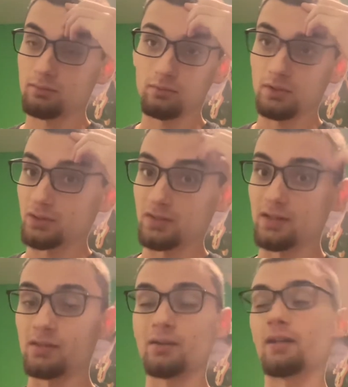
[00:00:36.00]
just
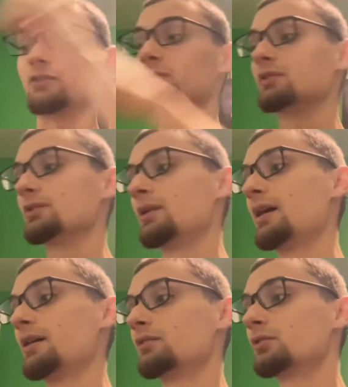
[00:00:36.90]
say they're not doing so
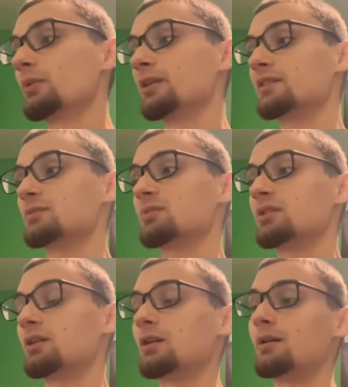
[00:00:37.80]
hot otherwise,
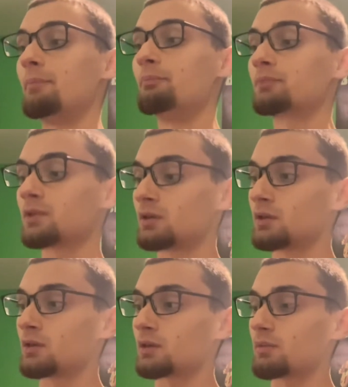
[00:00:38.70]
but
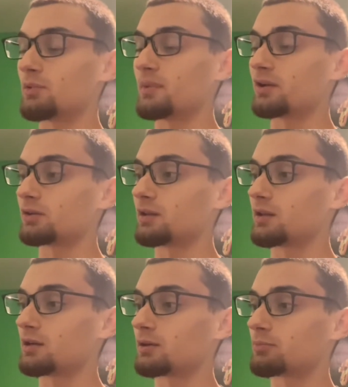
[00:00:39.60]
came in the mail
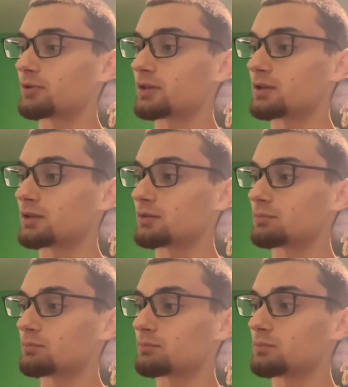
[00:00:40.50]
today, pretty,
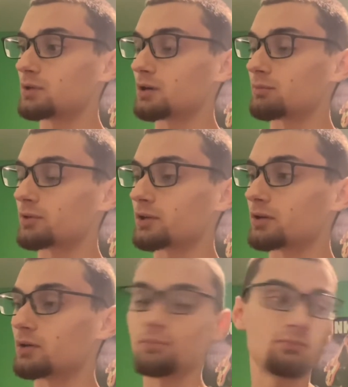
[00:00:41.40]
pretty
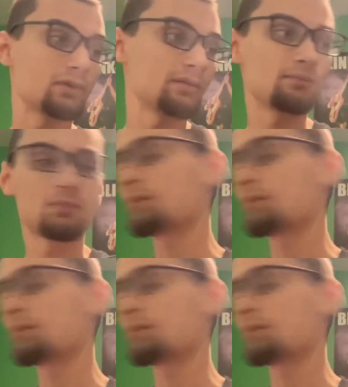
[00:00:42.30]
good, I